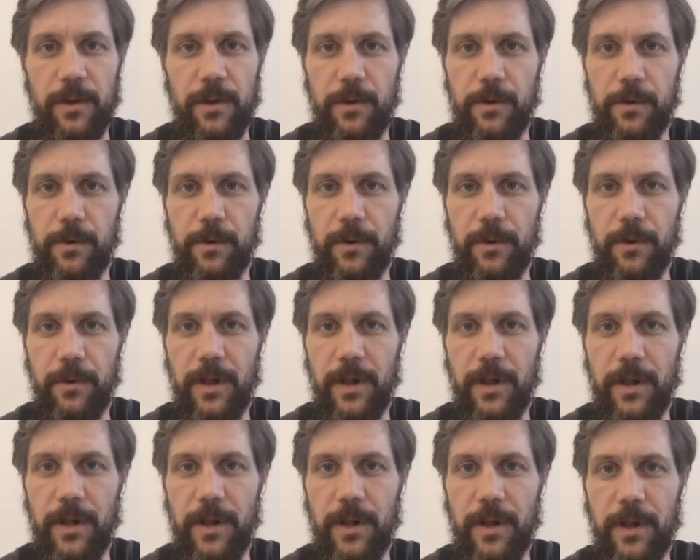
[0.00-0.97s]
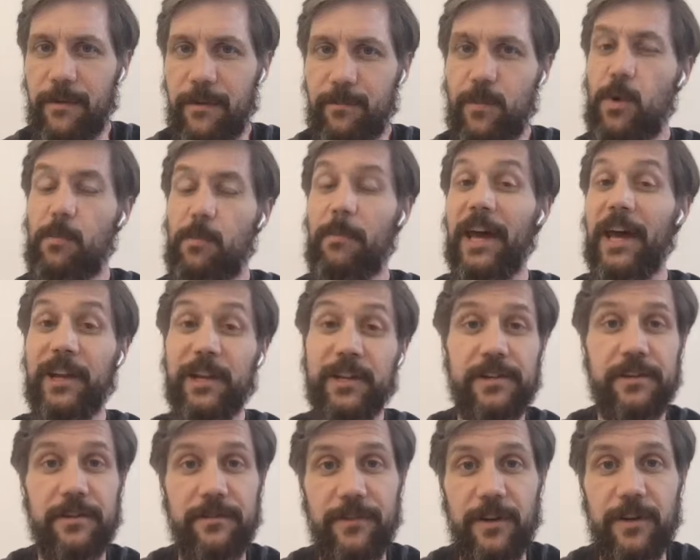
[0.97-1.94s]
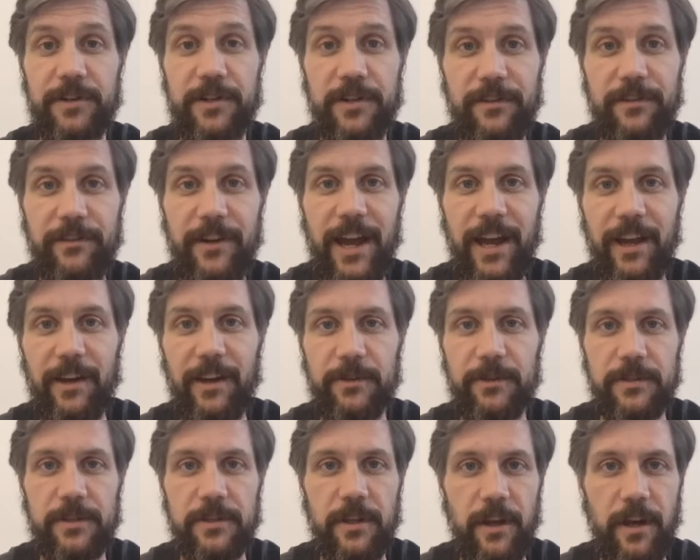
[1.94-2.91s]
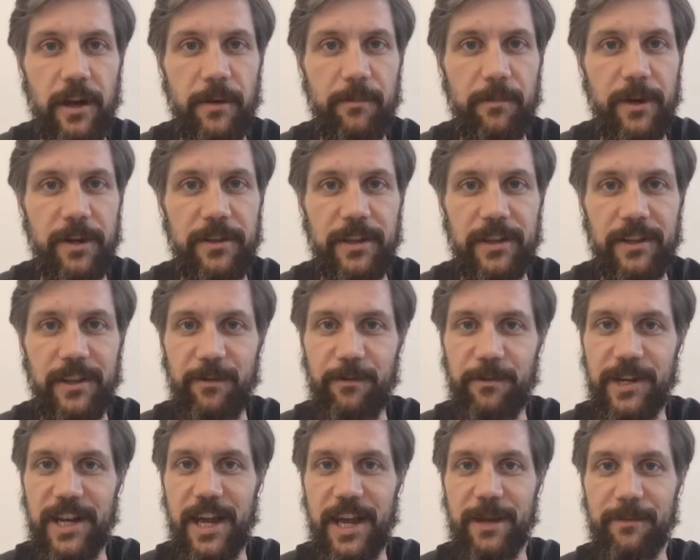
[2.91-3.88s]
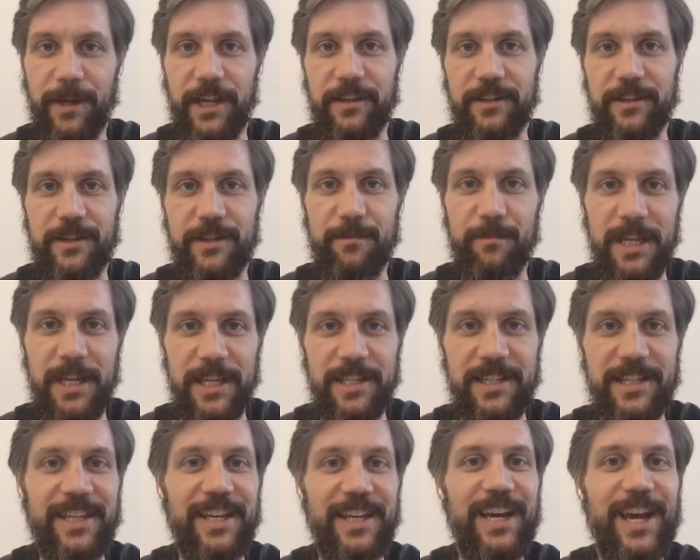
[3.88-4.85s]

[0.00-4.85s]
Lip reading: Google have a kind of more managed version of Hangouts. I think they're renaming it to Meet.